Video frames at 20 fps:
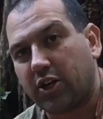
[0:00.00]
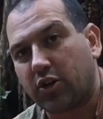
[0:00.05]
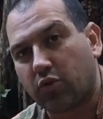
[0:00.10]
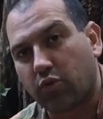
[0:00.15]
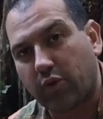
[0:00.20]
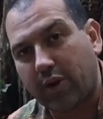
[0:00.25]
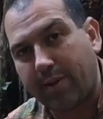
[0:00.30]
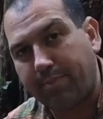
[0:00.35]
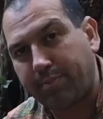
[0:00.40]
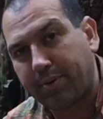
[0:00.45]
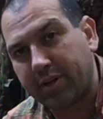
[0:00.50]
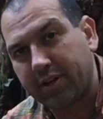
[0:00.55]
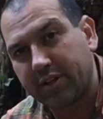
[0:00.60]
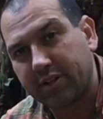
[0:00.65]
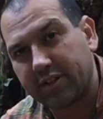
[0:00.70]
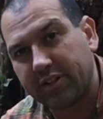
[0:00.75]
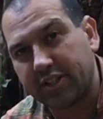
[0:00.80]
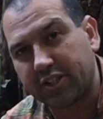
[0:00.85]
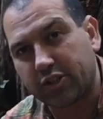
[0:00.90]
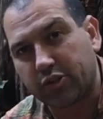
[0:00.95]
grip
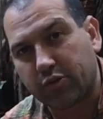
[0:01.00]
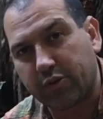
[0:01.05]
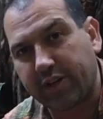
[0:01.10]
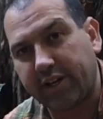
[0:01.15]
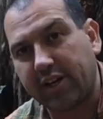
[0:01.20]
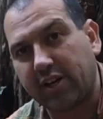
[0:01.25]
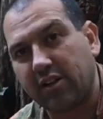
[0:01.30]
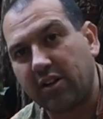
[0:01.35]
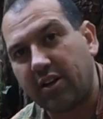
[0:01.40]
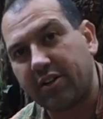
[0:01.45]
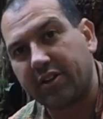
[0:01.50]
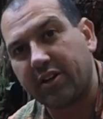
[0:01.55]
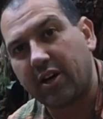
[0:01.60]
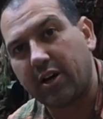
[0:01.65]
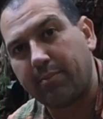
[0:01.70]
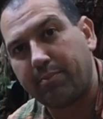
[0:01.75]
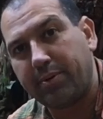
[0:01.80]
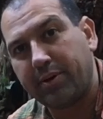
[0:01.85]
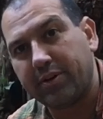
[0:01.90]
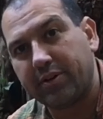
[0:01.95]
the trail on the
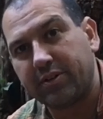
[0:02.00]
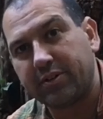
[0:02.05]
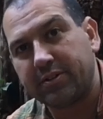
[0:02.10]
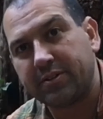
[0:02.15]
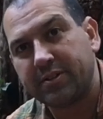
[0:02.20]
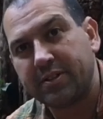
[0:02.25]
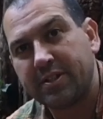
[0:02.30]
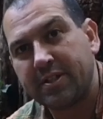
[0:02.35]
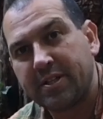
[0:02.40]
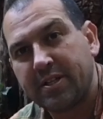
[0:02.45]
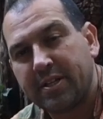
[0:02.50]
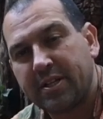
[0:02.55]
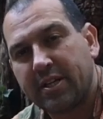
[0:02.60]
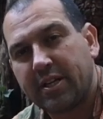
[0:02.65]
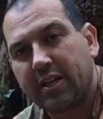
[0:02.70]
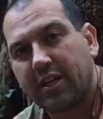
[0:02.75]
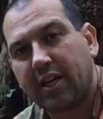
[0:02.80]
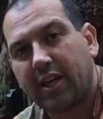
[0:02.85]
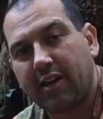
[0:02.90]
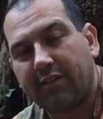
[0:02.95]
uphill,
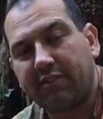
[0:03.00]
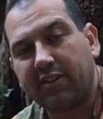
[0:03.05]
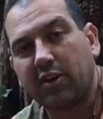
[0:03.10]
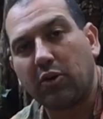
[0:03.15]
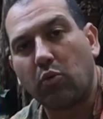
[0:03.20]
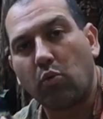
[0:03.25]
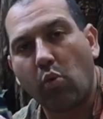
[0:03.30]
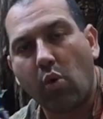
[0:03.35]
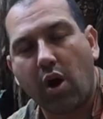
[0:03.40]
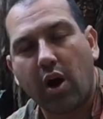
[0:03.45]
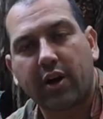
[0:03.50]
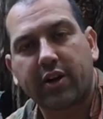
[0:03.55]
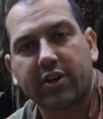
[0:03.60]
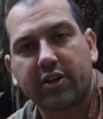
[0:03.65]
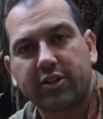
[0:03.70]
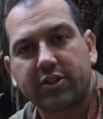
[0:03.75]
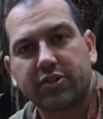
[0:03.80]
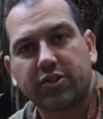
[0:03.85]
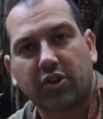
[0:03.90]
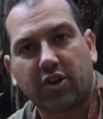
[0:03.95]
giving
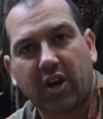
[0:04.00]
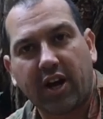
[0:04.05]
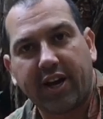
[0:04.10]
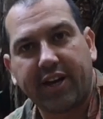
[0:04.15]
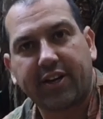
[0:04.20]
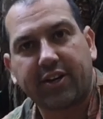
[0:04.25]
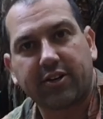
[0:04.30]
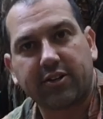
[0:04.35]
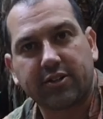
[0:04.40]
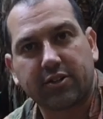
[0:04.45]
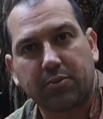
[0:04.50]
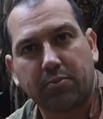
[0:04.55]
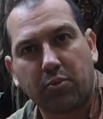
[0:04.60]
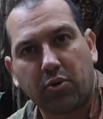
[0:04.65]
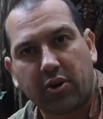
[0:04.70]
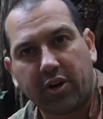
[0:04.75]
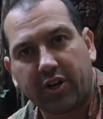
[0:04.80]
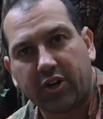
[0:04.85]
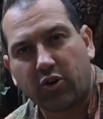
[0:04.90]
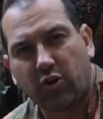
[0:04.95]
walkers or hikers a more
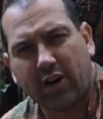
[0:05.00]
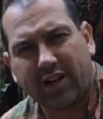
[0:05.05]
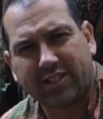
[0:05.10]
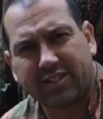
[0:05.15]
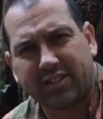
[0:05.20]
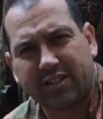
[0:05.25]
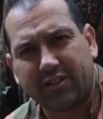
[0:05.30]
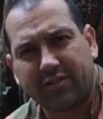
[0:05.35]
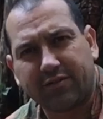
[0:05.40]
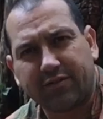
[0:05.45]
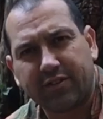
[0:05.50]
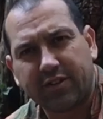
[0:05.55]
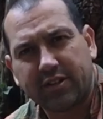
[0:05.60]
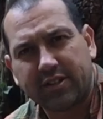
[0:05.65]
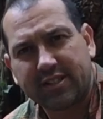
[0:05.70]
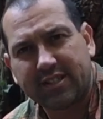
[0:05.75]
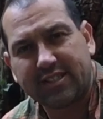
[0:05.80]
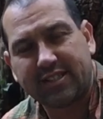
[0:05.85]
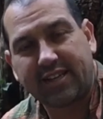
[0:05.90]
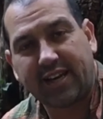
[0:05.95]
aggressive
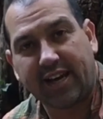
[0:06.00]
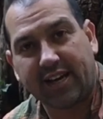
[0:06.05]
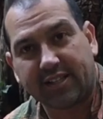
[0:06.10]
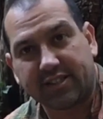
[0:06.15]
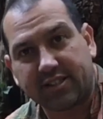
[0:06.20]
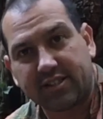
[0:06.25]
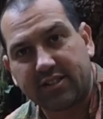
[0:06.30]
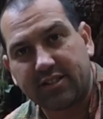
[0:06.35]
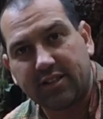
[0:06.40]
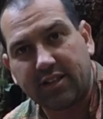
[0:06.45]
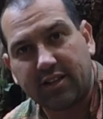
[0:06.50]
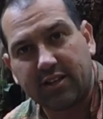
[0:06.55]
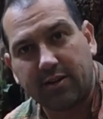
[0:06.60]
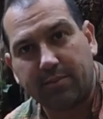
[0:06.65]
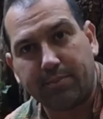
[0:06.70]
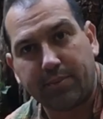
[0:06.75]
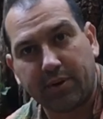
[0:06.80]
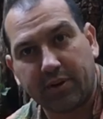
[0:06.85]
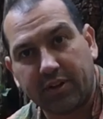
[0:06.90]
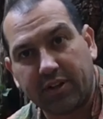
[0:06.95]
stance and
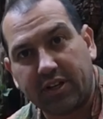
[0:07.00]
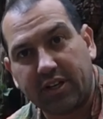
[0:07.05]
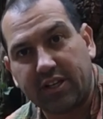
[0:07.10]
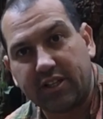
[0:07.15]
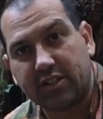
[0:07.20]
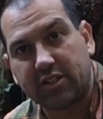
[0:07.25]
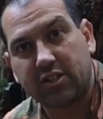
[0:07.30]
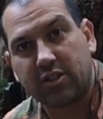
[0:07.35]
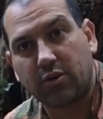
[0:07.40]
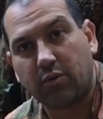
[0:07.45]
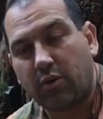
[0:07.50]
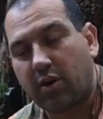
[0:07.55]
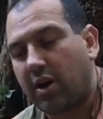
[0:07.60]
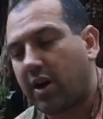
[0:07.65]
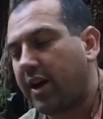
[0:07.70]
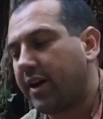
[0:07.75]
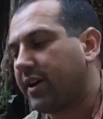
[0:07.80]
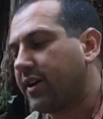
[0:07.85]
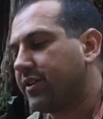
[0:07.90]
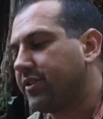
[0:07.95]
ability to
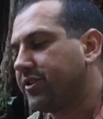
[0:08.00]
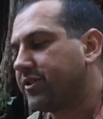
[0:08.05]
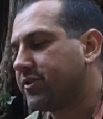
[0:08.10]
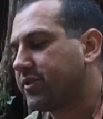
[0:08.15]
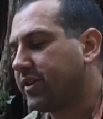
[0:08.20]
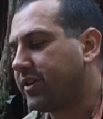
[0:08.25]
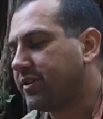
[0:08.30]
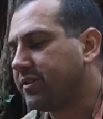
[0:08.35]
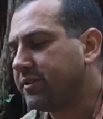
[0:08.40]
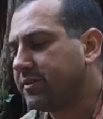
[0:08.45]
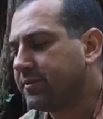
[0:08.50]
hike on the trail.